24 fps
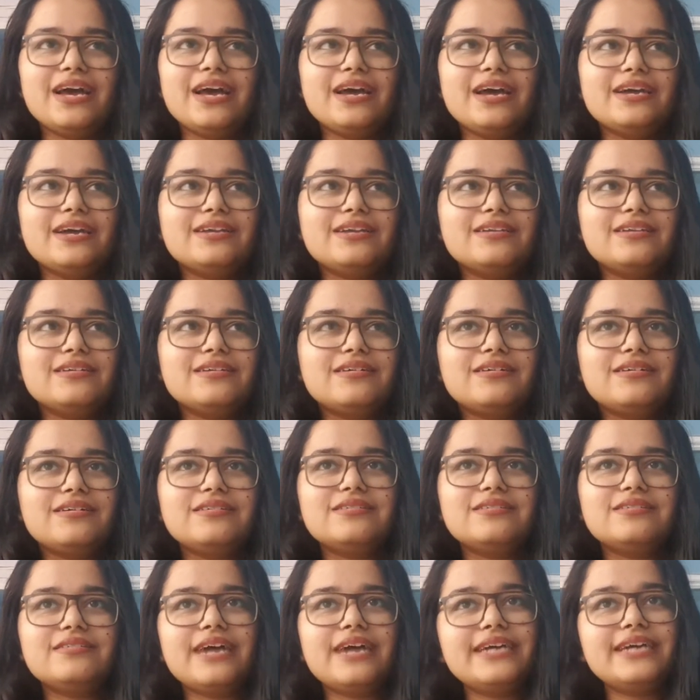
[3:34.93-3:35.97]
And
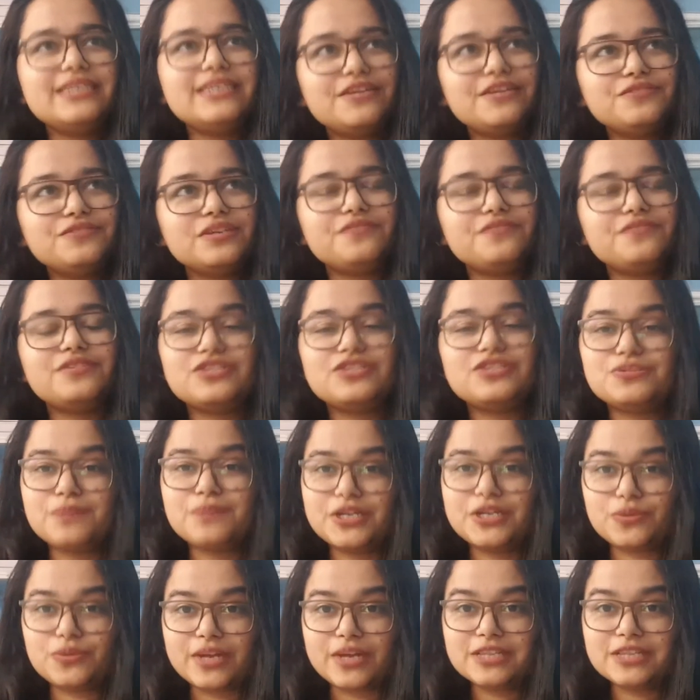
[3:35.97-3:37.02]
right after I finished
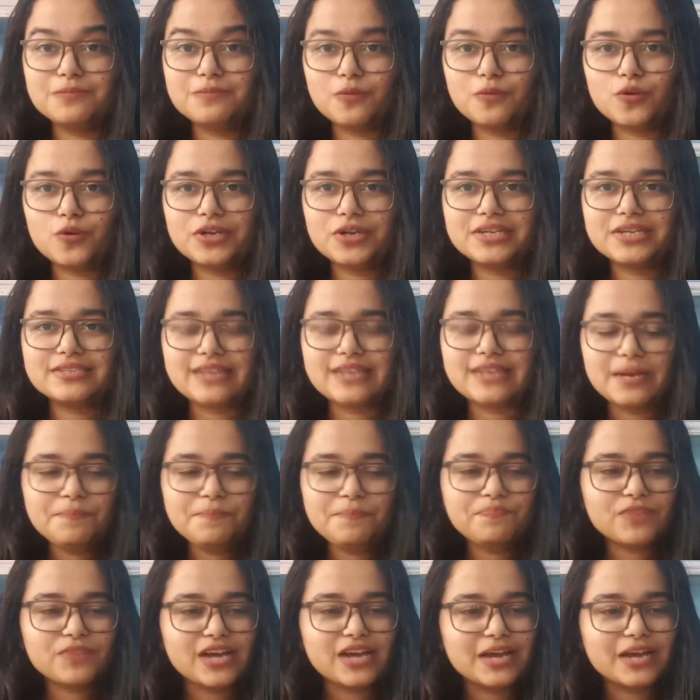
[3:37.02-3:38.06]
my 12th board
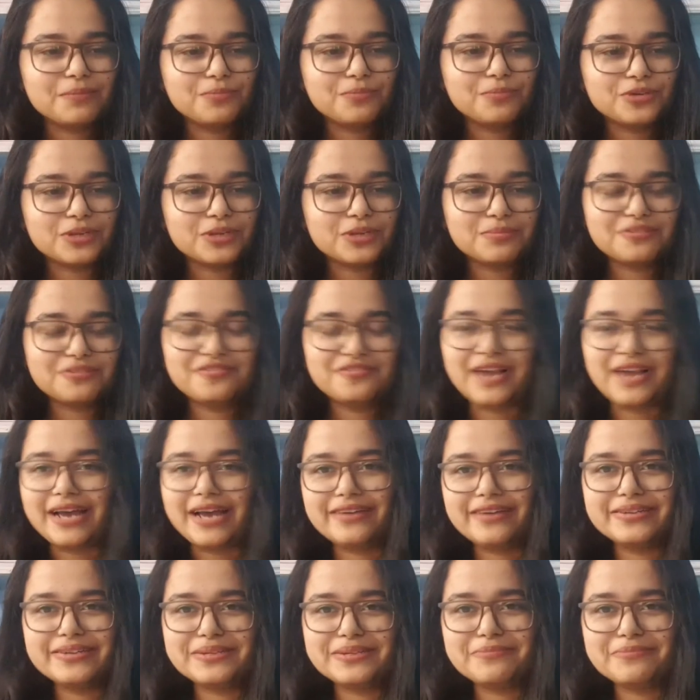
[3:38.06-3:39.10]
exam, I put up a
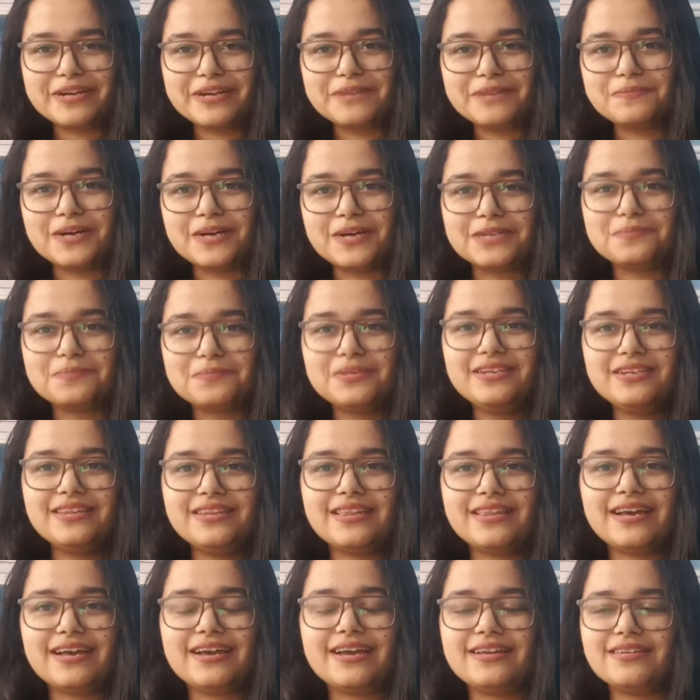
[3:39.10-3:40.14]
flyer in my
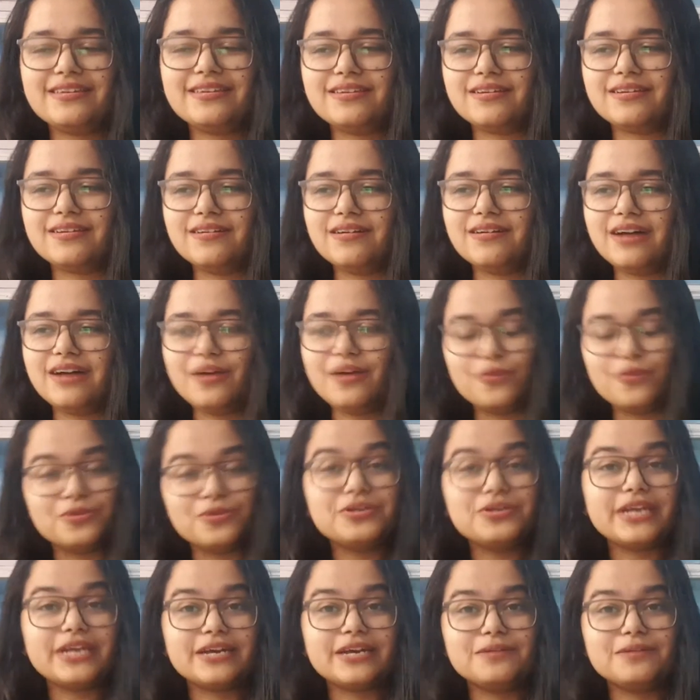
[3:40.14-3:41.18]
apartment that I
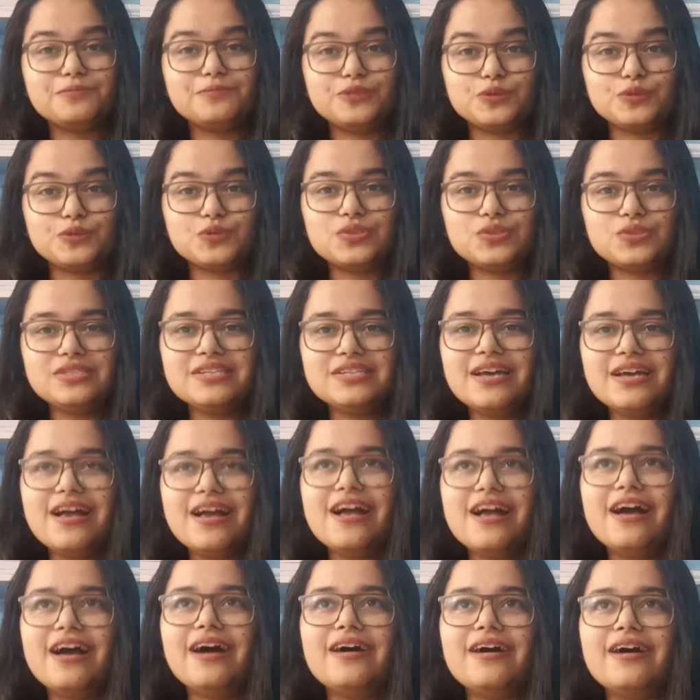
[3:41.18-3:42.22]
want to take up tuitions.
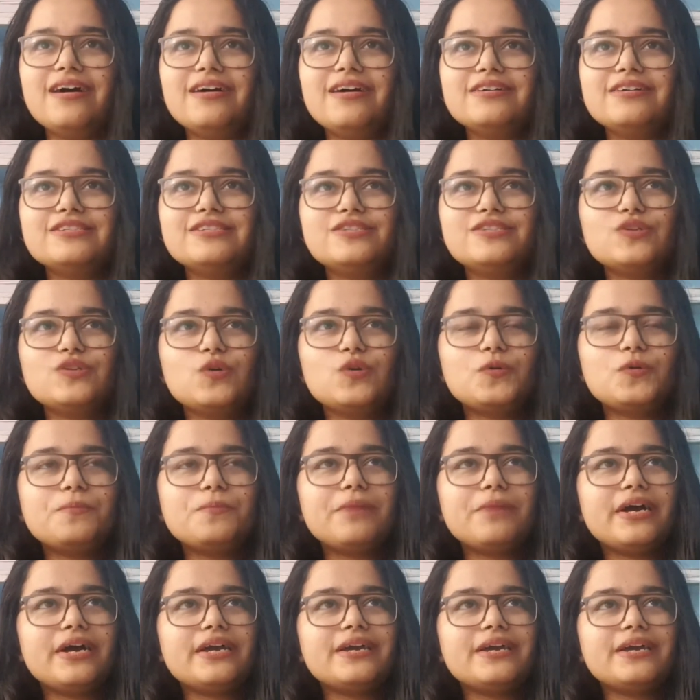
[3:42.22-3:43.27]
So
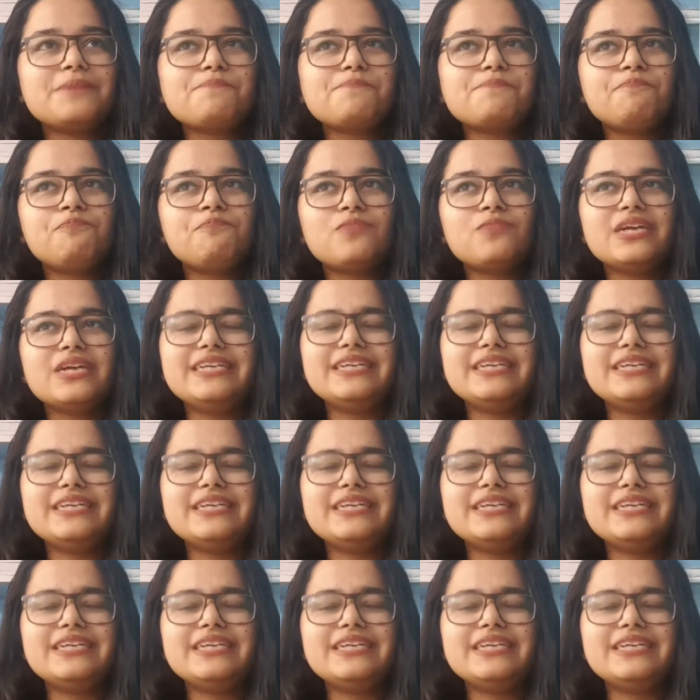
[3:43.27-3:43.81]
my